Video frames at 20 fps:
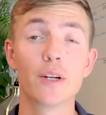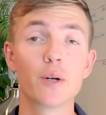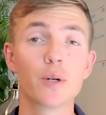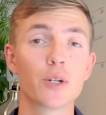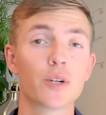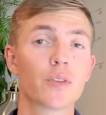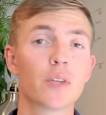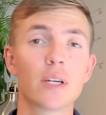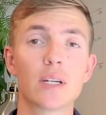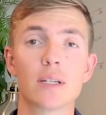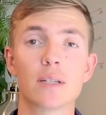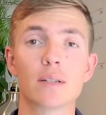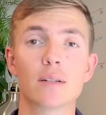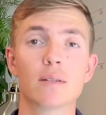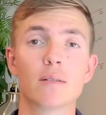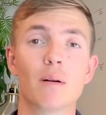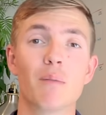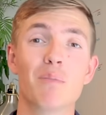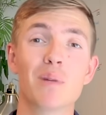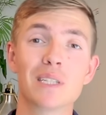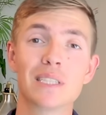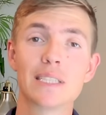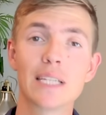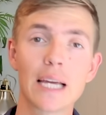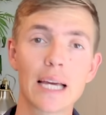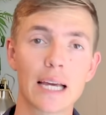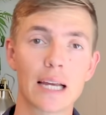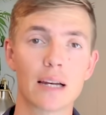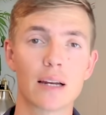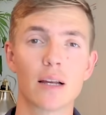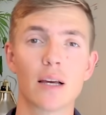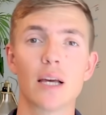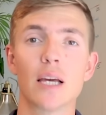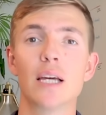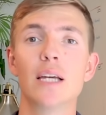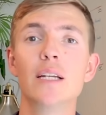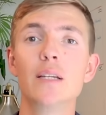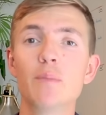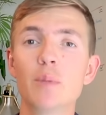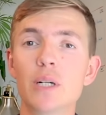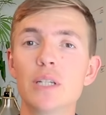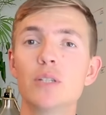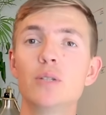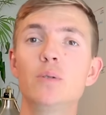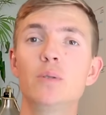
know what you're thinking, but Dan, anybody